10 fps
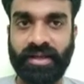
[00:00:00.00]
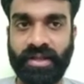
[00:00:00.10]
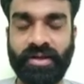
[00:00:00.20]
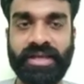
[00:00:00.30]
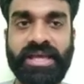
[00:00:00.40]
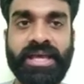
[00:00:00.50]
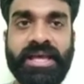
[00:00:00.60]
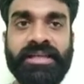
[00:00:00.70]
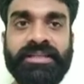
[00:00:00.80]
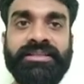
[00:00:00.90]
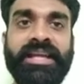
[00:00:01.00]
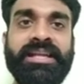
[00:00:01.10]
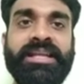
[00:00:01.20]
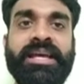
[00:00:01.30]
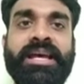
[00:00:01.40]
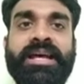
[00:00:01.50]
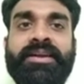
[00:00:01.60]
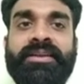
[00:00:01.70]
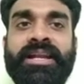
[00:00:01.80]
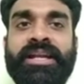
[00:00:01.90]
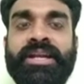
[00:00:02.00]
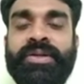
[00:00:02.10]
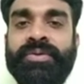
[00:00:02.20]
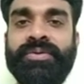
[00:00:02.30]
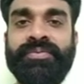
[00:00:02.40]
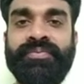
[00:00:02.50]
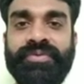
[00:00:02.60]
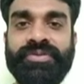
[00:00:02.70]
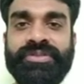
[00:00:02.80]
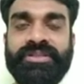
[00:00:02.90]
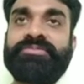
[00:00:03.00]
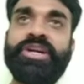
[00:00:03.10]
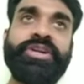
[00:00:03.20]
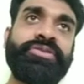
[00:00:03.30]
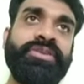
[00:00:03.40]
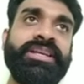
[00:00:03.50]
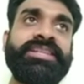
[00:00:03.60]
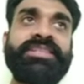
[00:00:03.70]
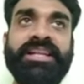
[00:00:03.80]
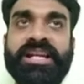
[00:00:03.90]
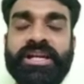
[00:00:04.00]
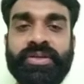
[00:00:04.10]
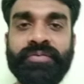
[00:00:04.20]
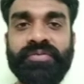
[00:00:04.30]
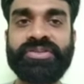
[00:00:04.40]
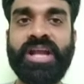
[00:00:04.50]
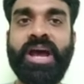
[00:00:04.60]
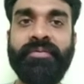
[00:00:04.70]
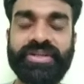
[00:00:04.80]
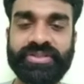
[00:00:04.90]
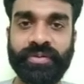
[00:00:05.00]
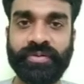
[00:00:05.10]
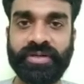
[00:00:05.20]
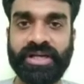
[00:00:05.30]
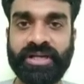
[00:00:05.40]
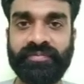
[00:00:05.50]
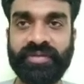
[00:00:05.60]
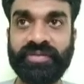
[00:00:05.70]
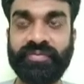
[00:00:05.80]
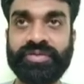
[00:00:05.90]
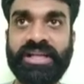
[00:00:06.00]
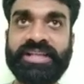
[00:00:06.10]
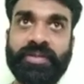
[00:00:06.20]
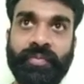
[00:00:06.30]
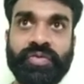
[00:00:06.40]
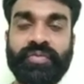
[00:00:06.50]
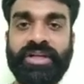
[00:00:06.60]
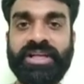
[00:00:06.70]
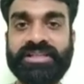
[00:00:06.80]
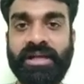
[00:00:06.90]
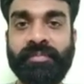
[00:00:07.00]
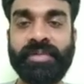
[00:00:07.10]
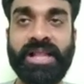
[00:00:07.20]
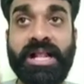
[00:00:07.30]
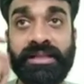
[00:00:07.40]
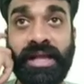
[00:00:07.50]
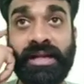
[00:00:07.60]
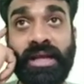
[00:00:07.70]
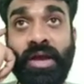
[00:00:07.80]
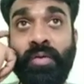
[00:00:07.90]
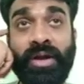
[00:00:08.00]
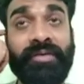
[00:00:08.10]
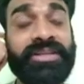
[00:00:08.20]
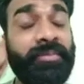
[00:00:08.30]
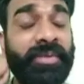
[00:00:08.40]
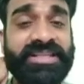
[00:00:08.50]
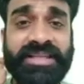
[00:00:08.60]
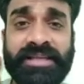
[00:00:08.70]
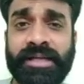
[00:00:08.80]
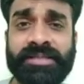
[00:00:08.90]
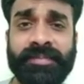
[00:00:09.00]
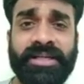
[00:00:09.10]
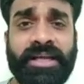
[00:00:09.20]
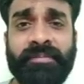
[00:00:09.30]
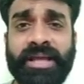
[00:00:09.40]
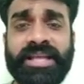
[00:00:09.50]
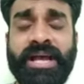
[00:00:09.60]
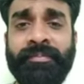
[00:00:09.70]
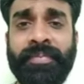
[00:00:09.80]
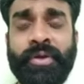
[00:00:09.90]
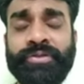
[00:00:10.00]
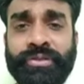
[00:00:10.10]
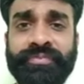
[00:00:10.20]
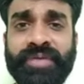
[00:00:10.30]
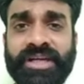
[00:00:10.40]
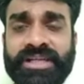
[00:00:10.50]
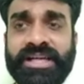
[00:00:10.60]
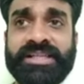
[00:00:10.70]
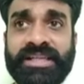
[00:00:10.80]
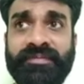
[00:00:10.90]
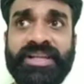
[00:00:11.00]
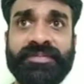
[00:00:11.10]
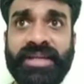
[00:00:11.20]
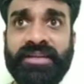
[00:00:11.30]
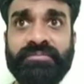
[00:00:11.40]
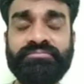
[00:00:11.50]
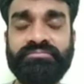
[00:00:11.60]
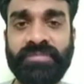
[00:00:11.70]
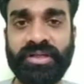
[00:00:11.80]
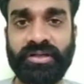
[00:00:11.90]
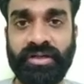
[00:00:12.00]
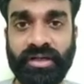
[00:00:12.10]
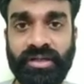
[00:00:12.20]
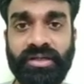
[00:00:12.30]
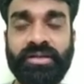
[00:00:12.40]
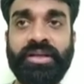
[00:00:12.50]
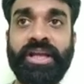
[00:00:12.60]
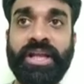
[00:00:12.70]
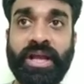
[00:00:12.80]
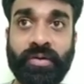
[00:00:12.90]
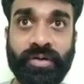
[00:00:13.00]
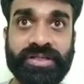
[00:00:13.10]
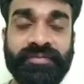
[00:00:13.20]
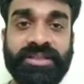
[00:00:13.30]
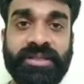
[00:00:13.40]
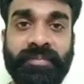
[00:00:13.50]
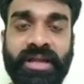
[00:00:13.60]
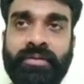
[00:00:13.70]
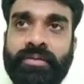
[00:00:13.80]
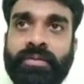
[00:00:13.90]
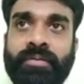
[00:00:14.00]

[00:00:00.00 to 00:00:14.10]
Okay, then related to future, controlling is related to future. How it is going to relate it with the future? Like suppose for an example, that whatever the mistakes that has been done by the employees or the workers, if it is being done in accordance with the plan